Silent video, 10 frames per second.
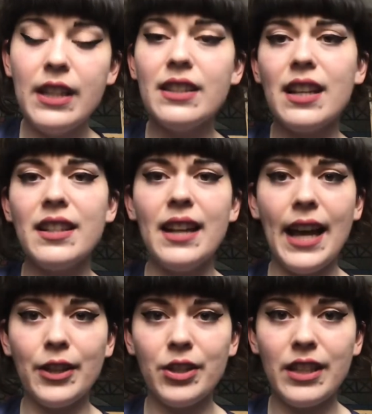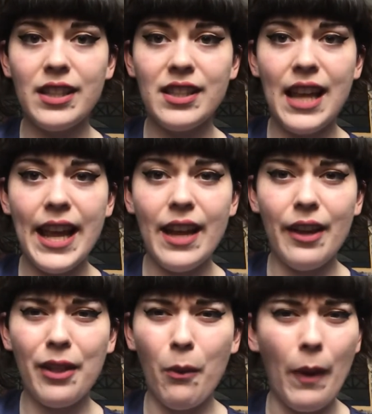It doesn't actually say
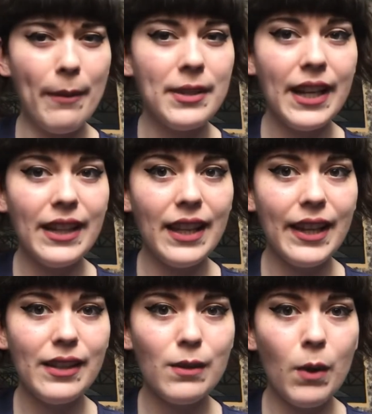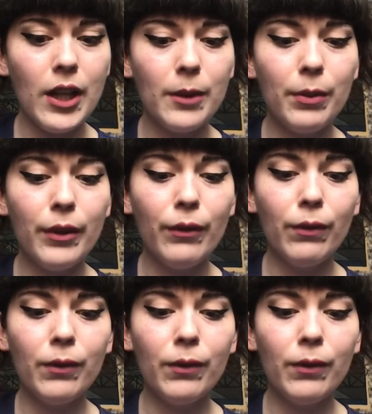on the website that it's waterproof.